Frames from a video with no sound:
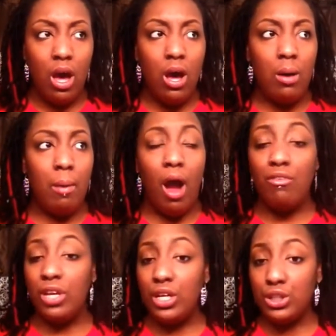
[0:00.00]
Um, I
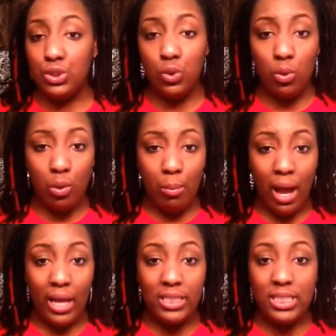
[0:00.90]
already consumed
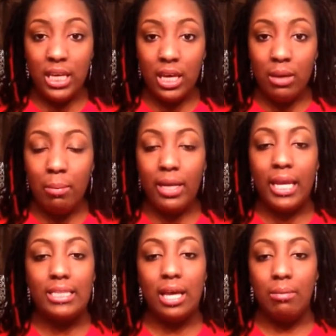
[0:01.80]
my tea, my
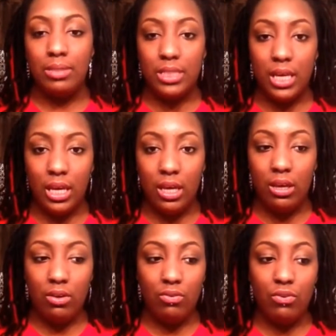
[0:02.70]
nighttime
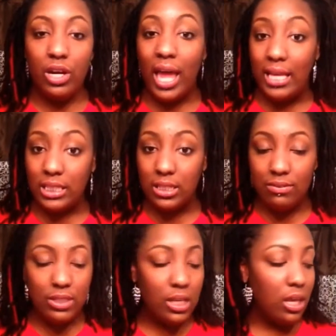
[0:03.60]
tea for the
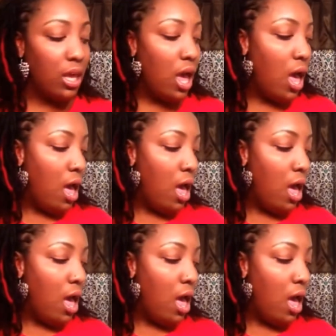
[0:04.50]
laxative tea.